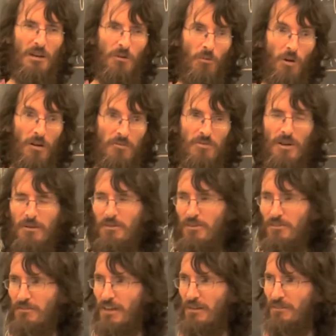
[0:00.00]
In a one
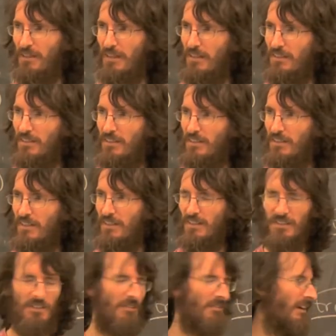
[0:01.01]
parameter family,
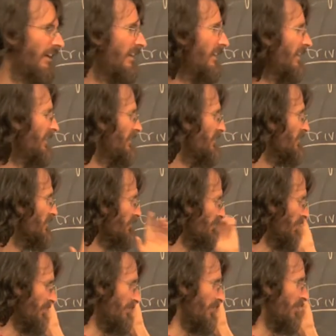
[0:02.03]
right? So,
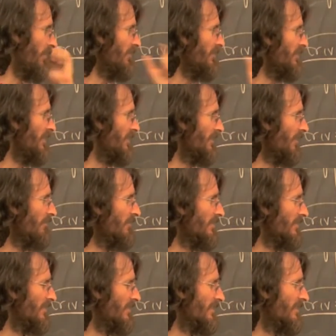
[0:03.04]
but you're always, it's
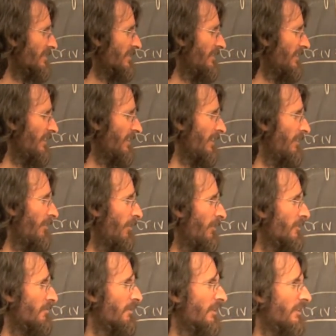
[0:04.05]
always, all you're